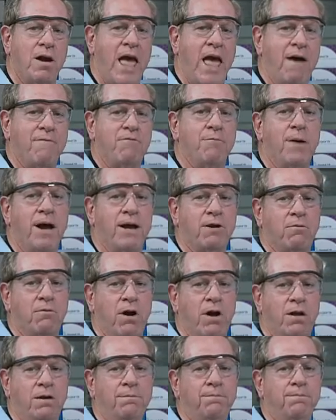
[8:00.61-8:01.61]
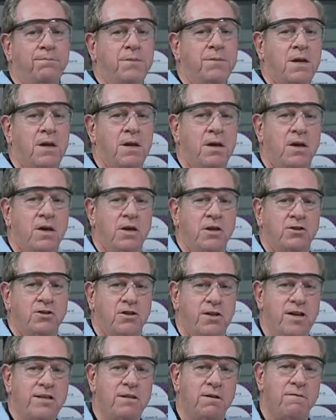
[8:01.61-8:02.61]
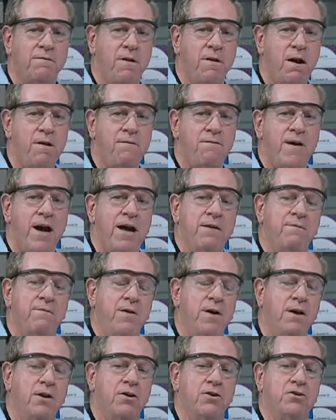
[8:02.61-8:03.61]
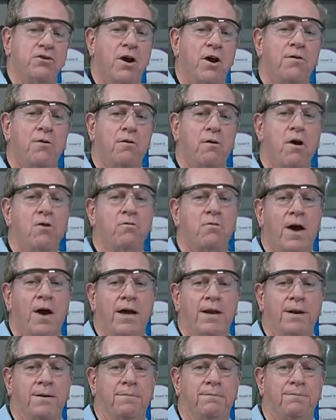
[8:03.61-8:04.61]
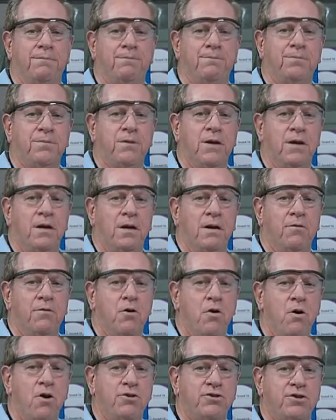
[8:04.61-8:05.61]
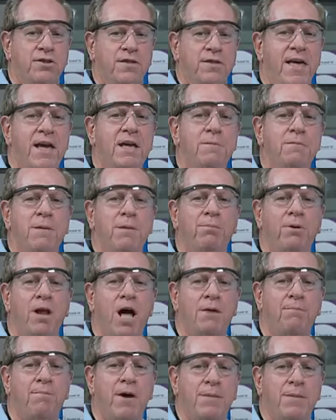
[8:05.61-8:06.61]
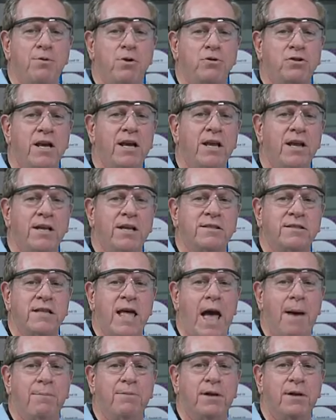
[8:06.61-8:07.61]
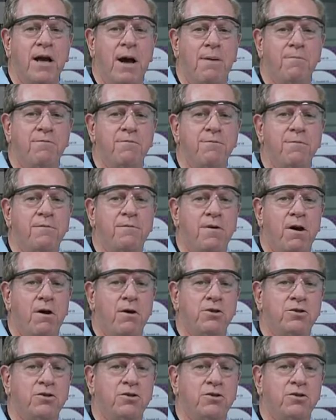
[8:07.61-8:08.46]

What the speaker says: half a micron. So these are very fine filters on their own right. And of course, they can be blocked by particulates that happen to come from the various